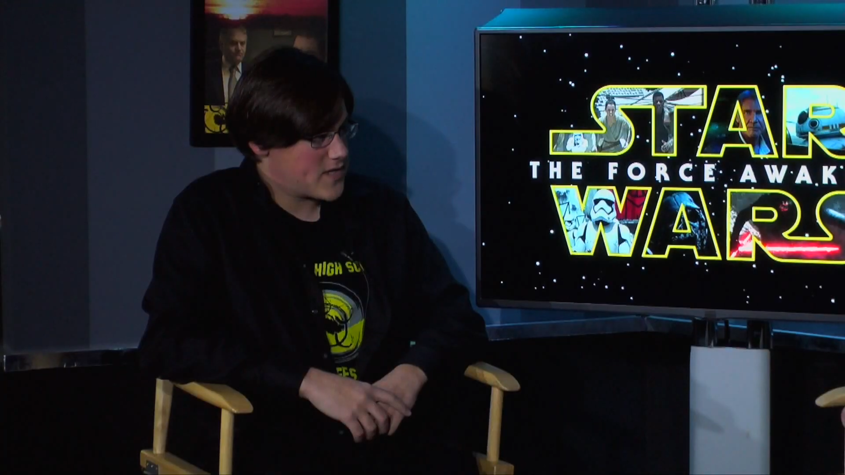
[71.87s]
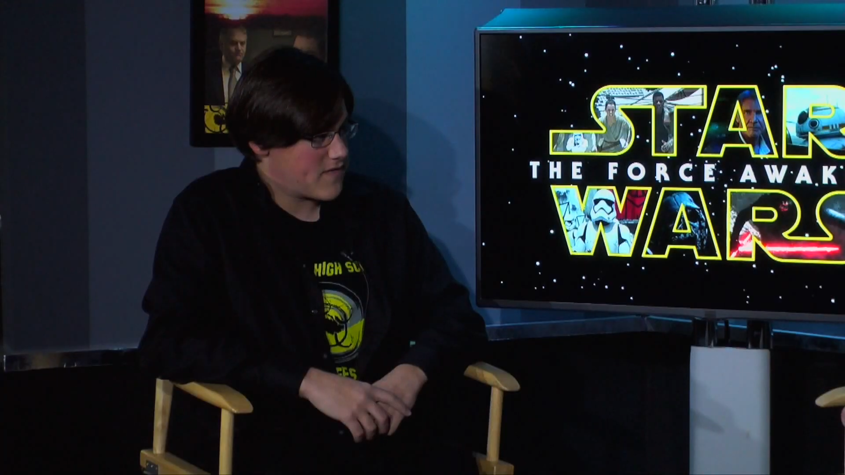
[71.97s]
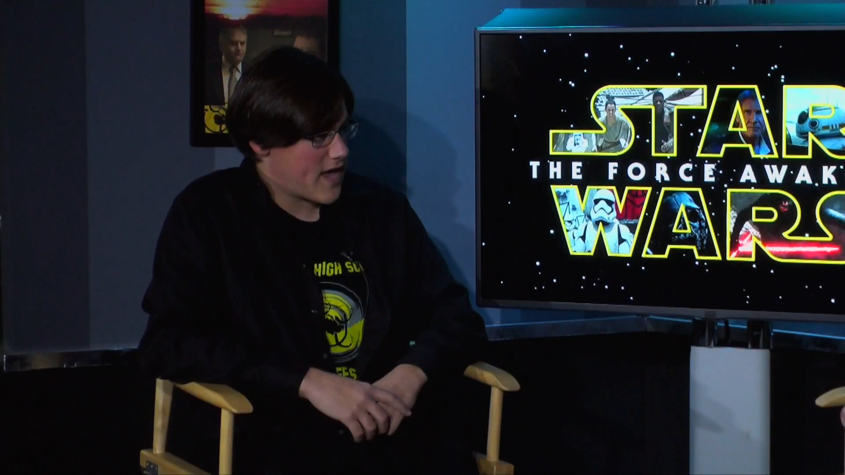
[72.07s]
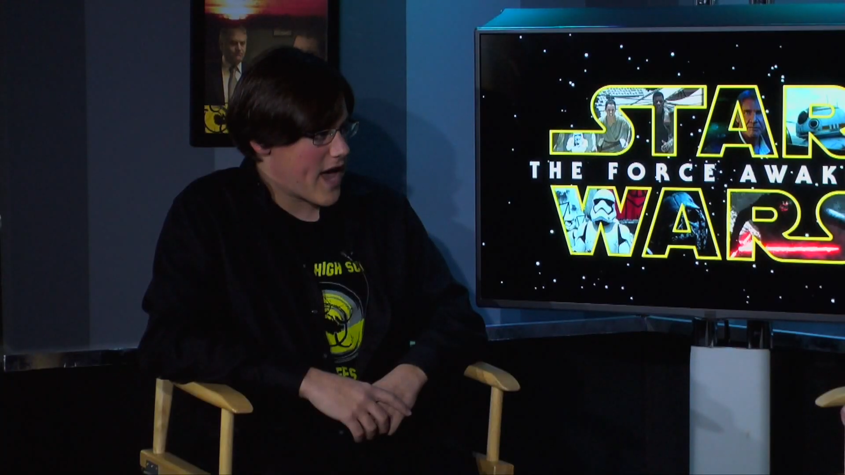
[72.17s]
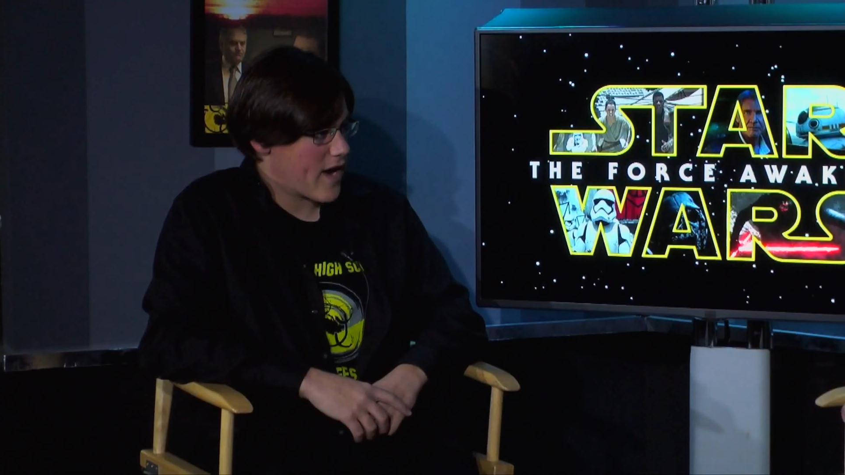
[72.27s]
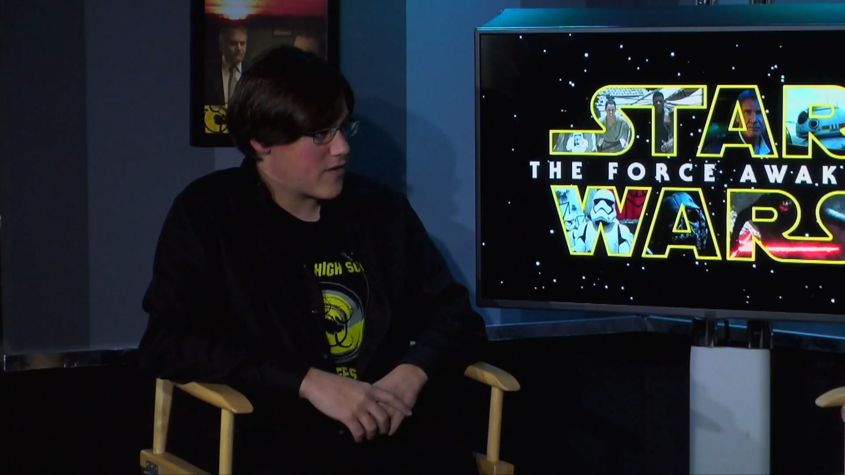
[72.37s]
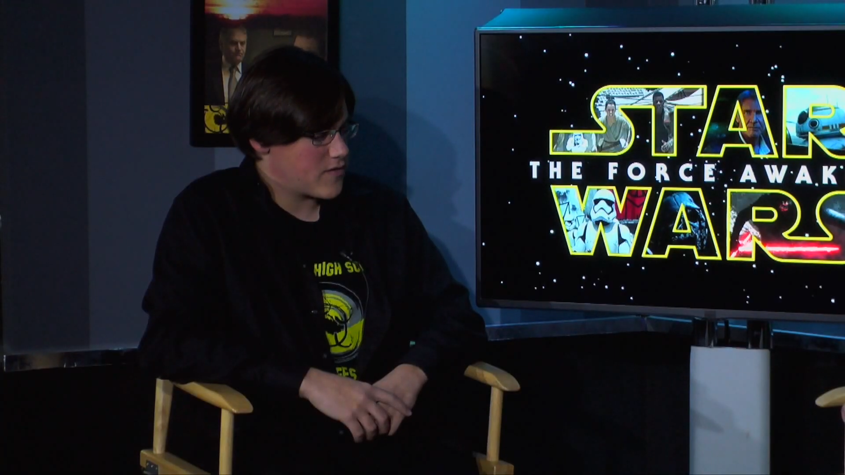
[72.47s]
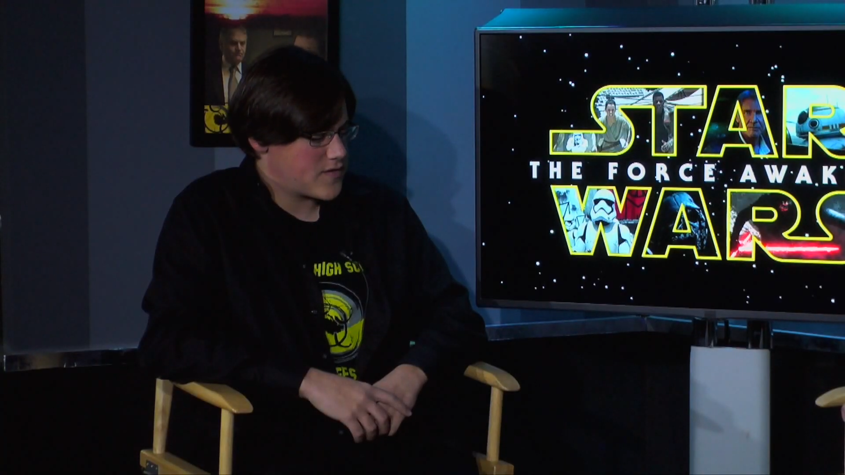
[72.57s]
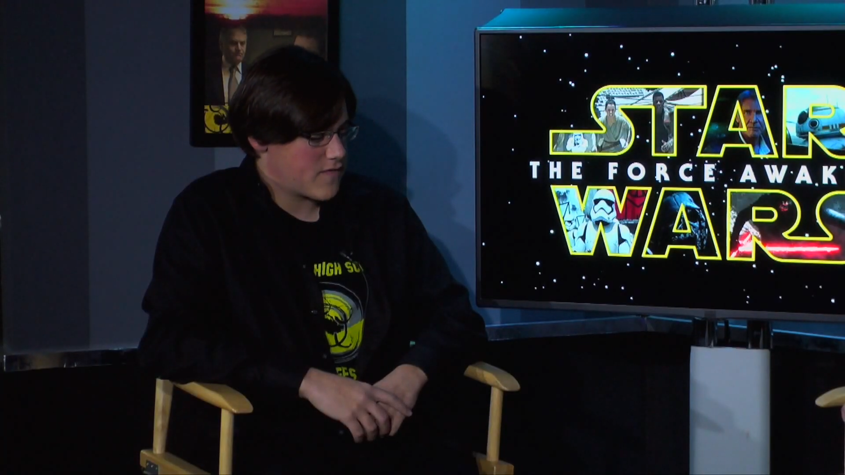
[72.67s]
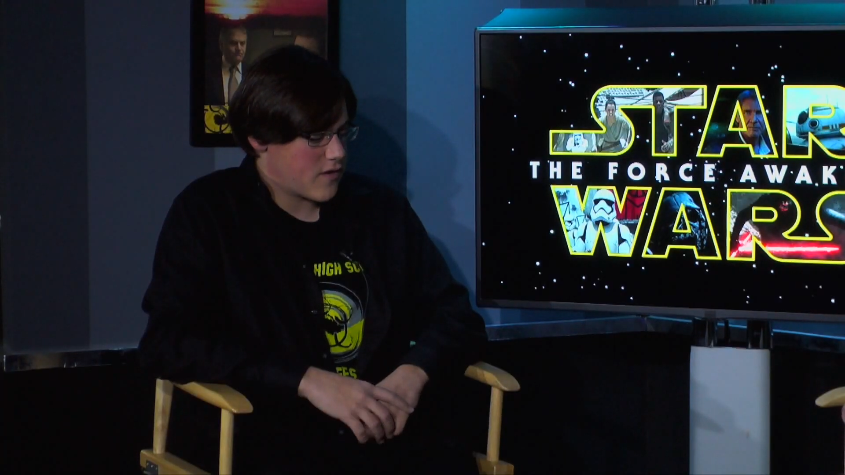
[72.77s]
of the
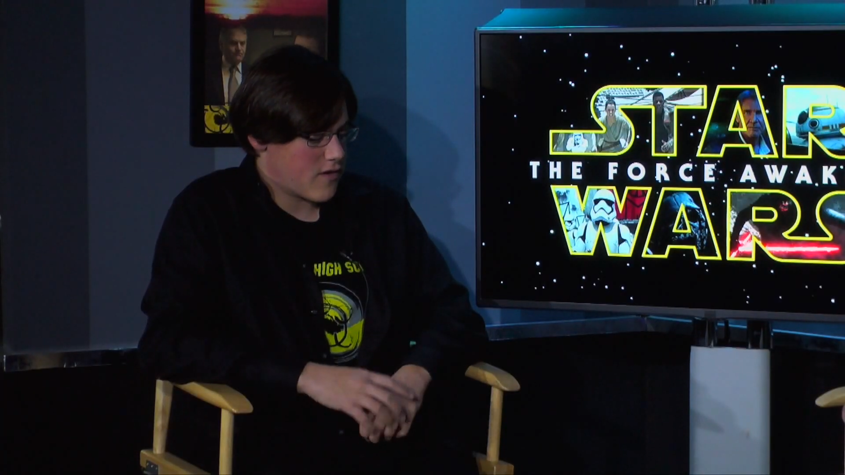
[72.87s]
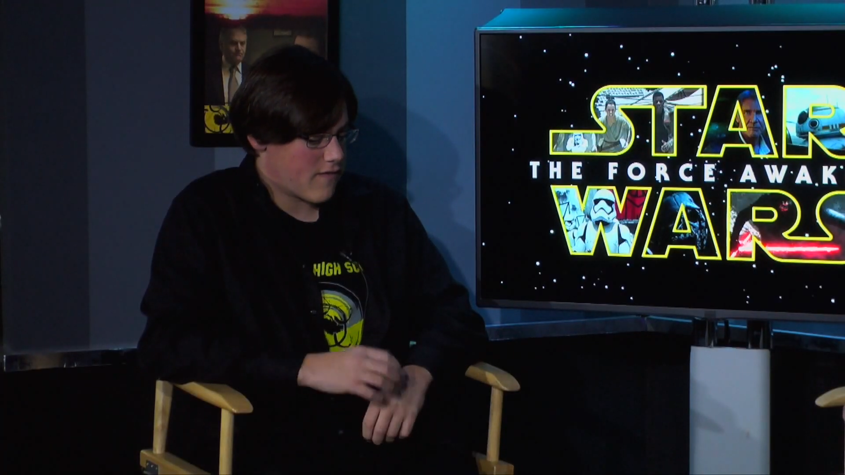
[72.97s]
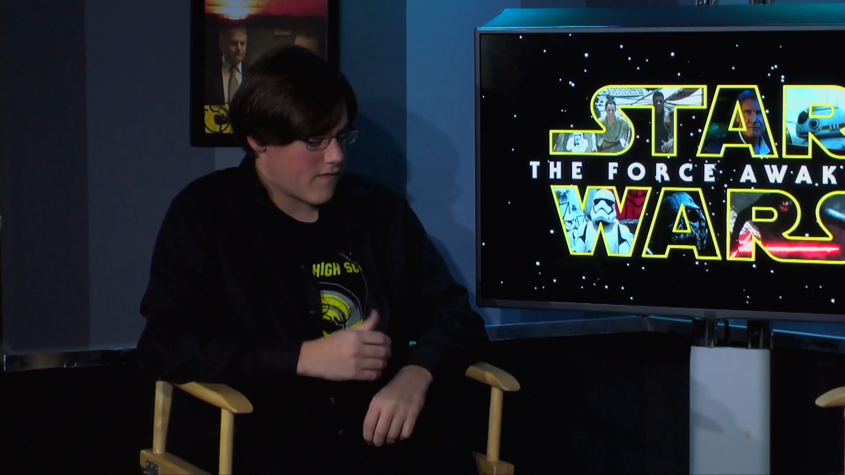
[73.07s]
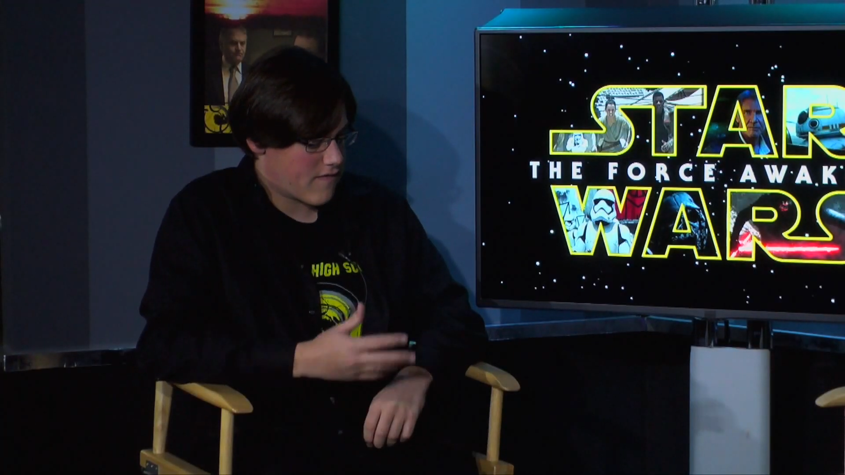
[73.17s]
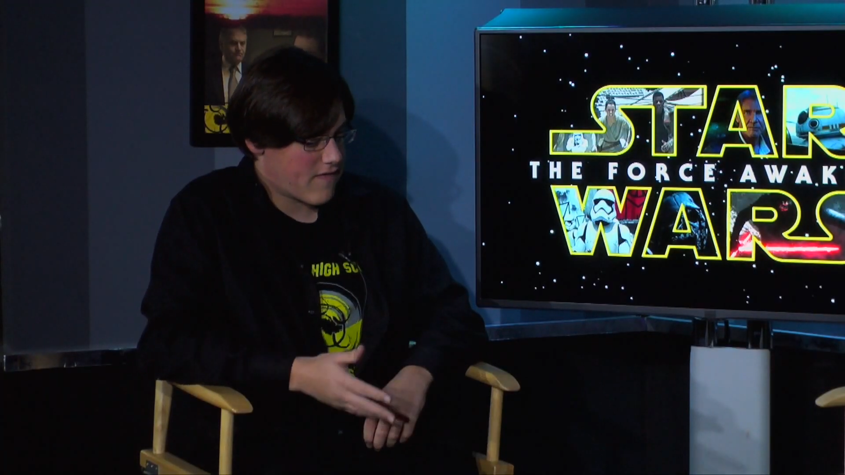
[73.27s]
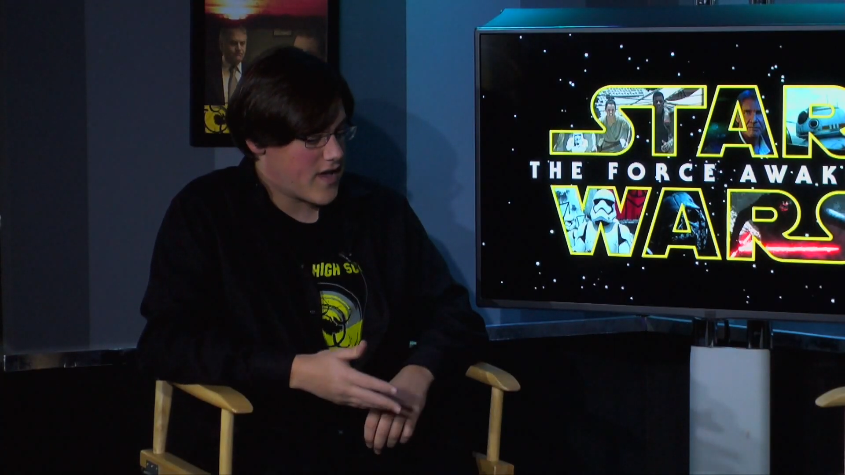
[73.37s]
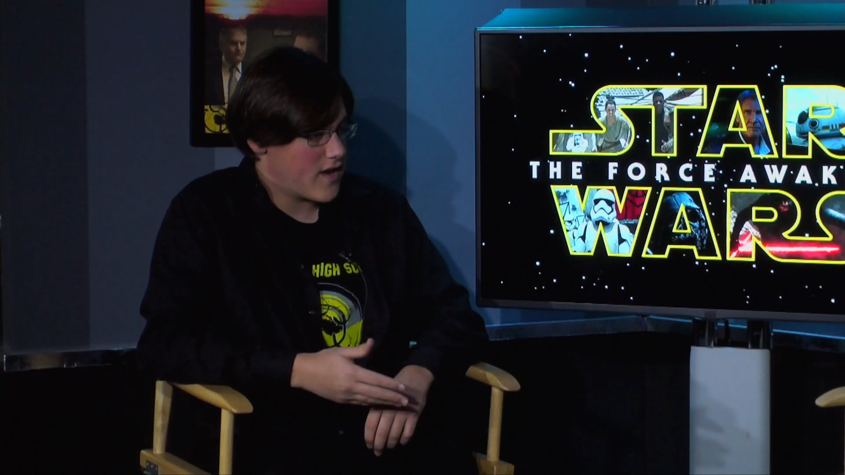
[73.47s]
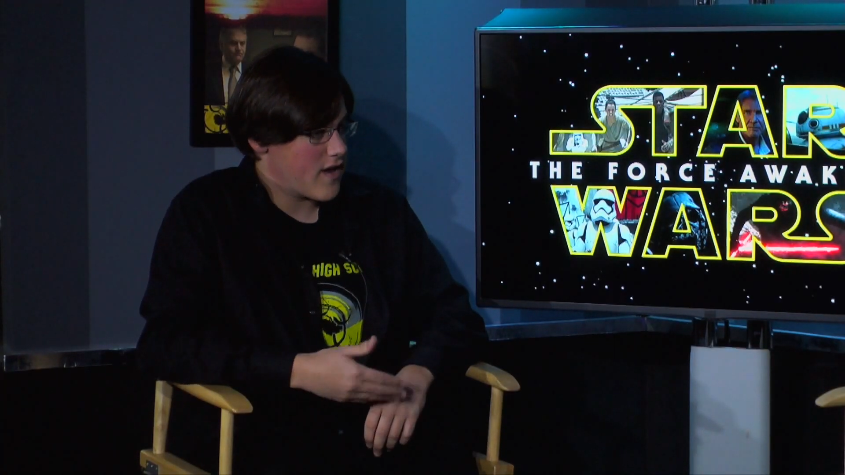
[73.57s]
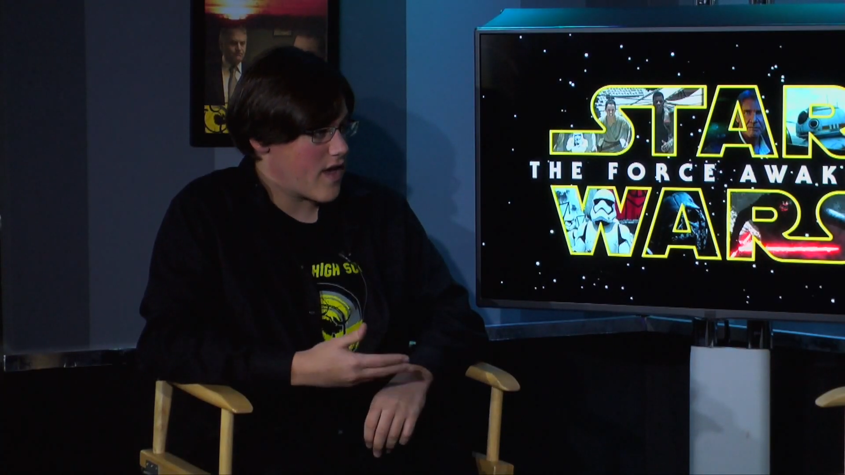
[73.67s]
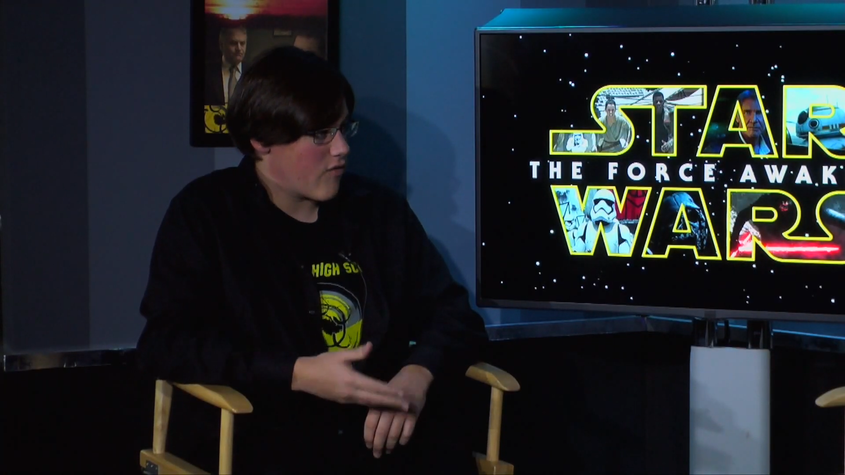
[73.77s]
actors for
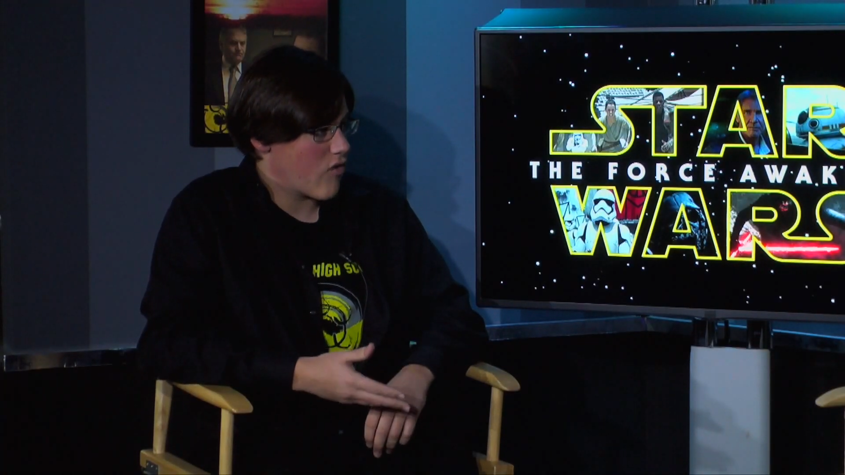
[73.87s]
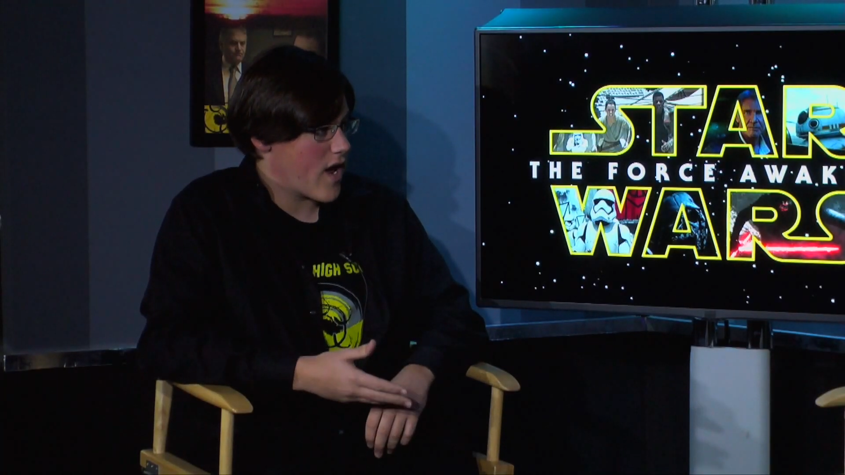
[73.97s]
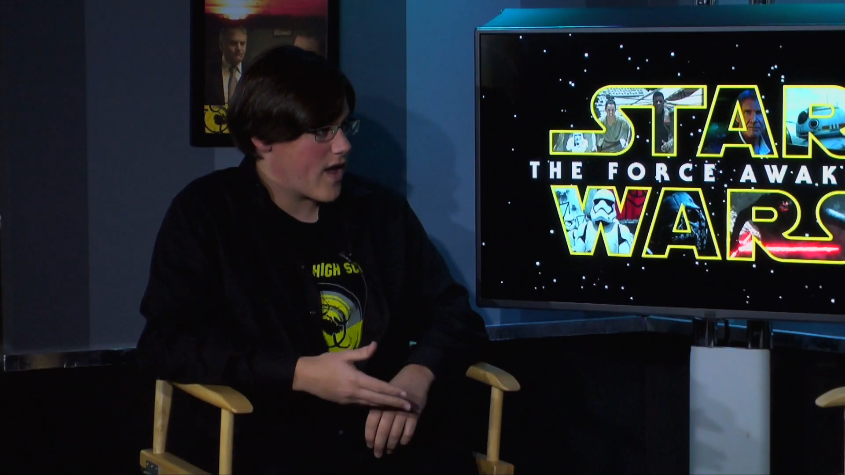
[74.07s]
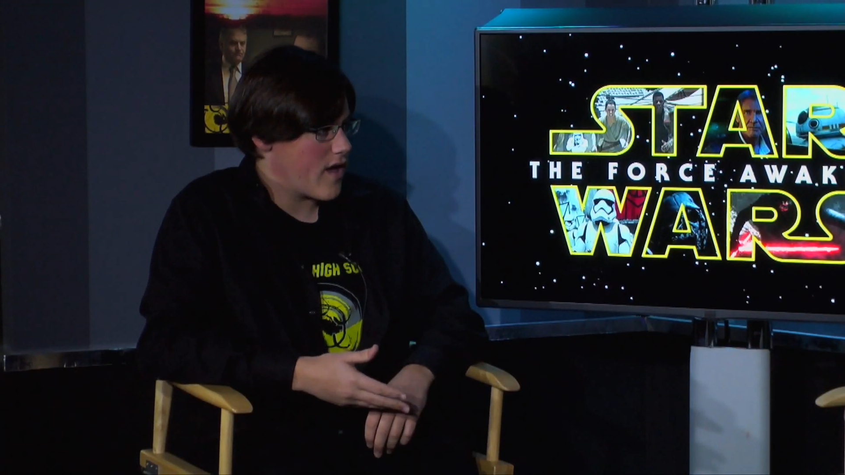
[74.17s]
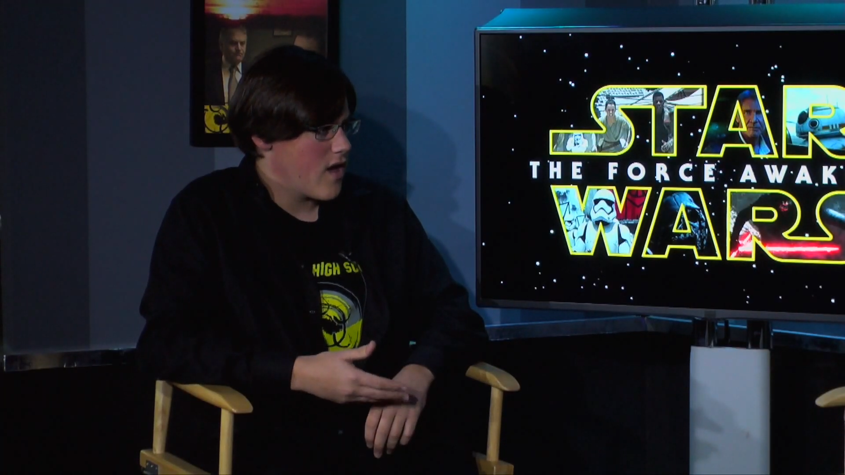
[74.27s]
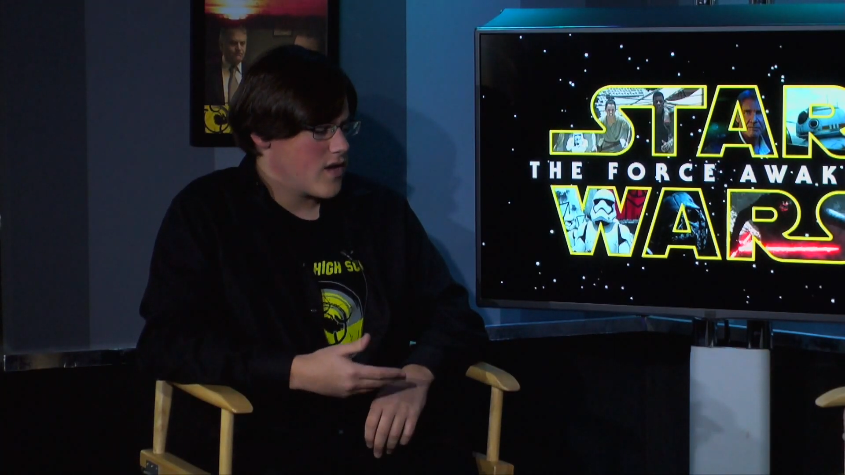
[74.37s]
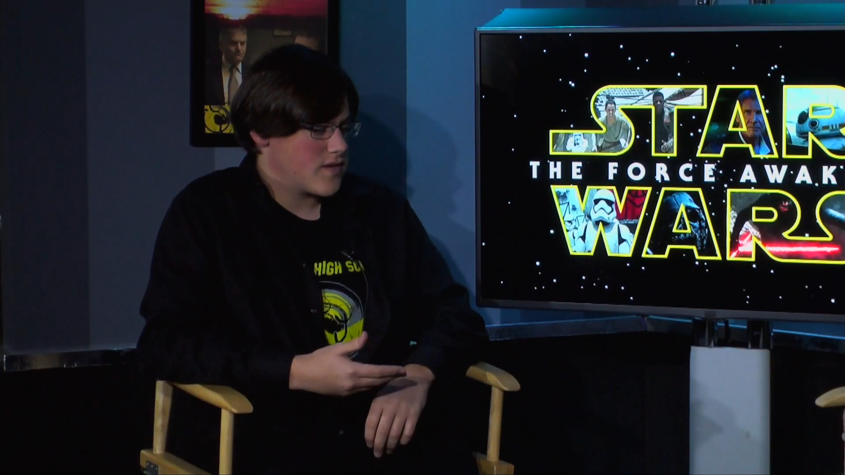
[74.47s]
Finn and Rey,